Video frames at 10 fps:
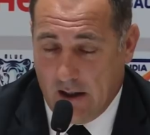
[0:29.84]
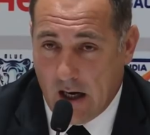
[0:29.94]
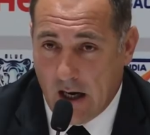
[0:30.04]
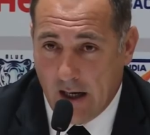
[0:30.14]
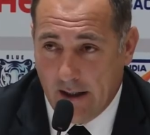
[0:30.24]

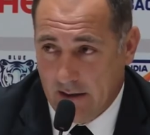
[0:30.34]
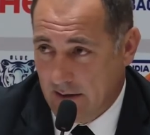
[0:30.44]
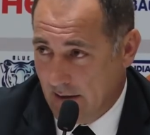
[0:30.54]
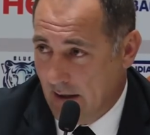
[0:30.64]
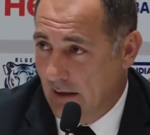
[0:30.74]

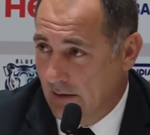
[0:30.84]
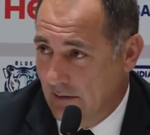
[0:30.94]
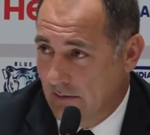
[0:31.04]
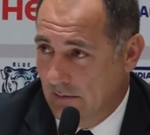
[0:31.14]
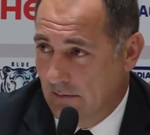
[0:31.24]

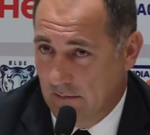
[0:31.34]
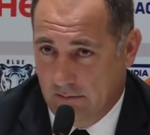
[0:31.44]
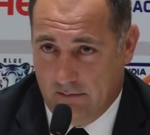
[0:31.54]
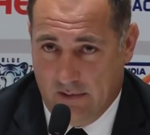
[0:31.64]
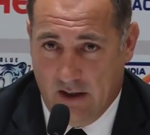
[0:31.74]
ISL
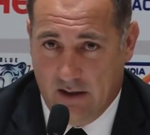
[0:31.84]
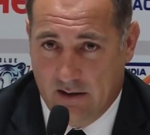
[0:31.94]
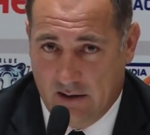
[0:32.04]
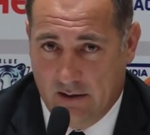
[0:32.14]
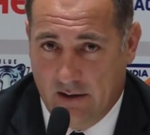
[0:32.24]

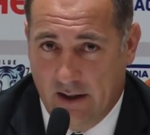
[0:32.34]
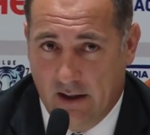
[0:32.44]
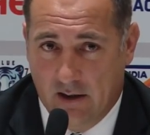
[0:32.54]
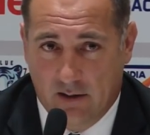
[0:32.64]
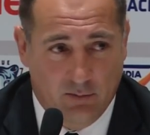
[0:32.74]
is a
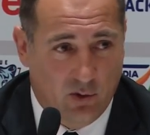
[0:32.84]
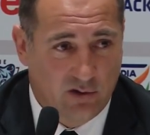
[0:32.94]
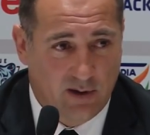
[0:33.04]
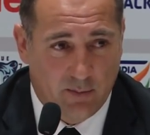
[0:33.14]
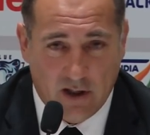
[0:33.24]
league
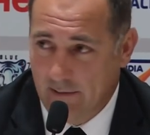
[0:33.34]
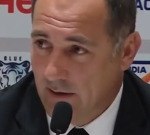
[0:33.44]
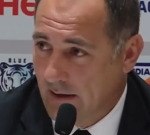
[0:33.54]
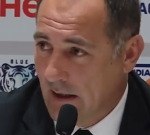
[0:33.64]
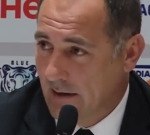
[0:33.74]
mostly
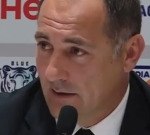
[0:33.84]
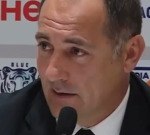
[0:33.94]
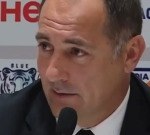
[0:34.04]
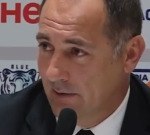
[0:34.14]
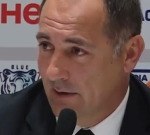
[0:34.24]

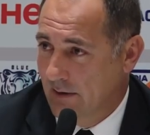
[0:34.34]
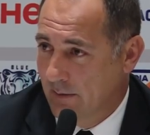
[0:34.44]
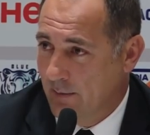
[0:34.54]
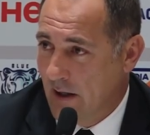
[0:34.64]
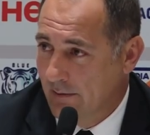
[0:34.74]
privatized
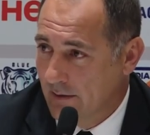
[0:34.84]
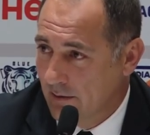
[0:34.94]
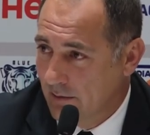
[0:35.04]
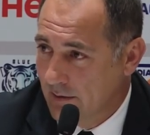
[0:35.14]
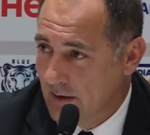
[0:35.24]
with private
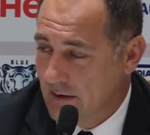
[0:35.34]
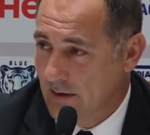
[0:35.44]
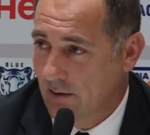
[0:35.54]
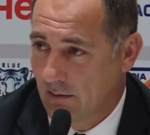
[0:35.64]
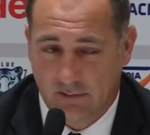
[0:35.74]

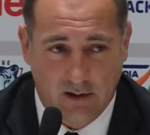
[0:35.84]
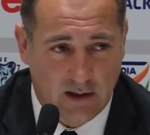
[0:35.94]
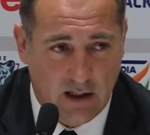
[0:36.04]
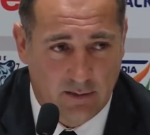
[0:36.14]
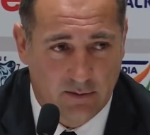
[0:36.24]
owners of the
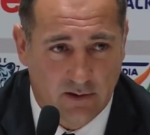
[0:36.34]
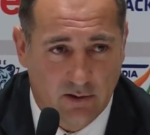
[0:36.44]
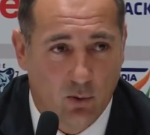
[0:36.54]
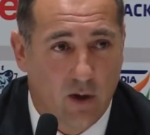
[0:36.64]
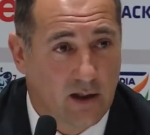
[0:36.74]
clubs
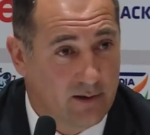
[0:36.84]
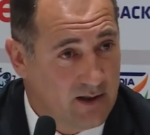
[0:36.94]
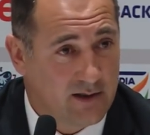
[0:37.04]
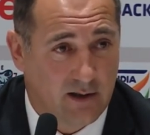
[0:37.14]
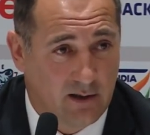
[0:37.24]
who are
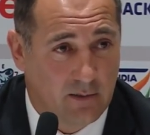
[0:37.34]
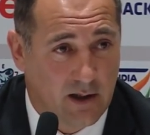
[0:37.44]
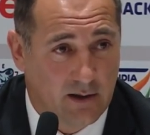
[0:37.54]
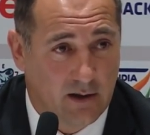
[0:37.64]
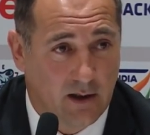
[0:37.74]
investing
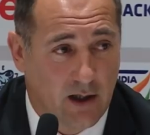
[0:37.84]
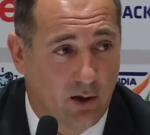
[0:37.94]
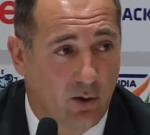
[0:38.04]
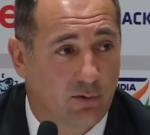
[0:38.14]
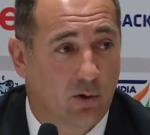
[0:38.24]
money.
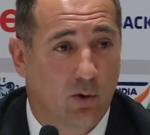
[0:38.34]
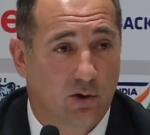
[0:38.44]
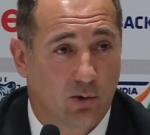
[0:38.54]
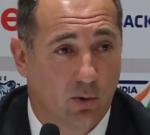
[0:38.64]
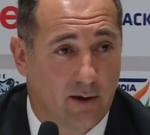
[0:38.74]
And of
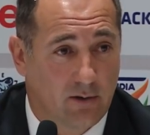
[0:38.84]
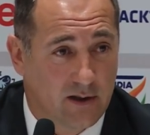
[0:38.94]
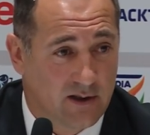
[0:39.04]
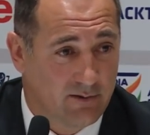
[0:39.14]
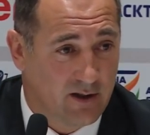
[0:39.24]
course, whoever
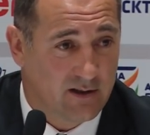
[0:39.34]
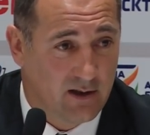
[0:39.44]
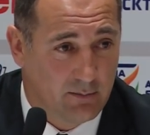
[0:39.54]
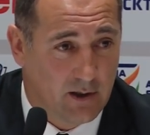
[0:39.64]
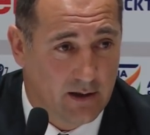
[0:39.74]
is
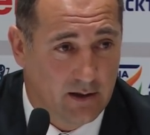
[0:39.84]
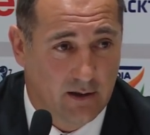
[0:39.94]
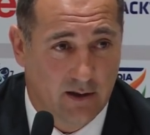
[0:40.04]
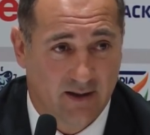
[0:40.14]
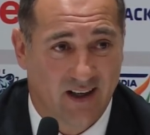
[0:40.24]
investing money,
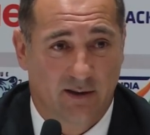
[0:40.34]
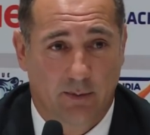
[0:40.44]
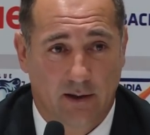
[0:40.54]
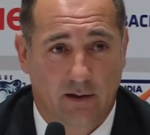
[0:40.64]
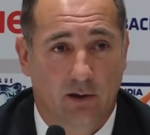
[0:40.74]
he is
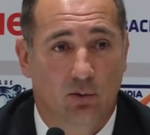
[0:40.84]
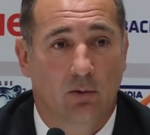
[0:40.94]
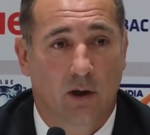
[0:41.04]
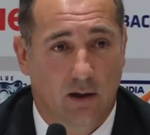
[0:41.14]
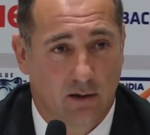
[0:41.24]
expecting
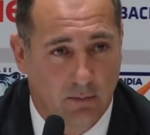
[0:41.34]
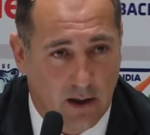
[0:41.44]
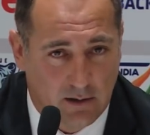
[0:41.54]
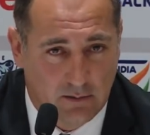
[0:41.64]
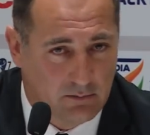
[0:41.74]
to gain the
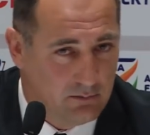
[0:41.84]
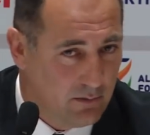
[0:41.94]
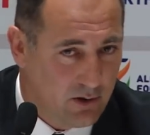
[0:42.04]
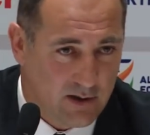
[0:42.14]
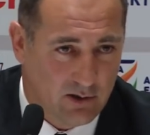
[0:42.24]
money,
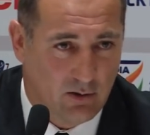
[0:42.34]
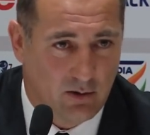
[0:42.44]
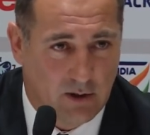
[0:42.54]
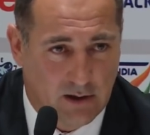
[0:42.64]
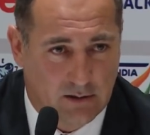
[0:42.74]
which is
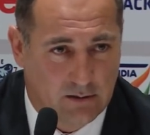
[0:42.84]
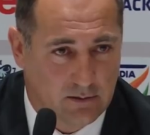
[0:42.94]
normal.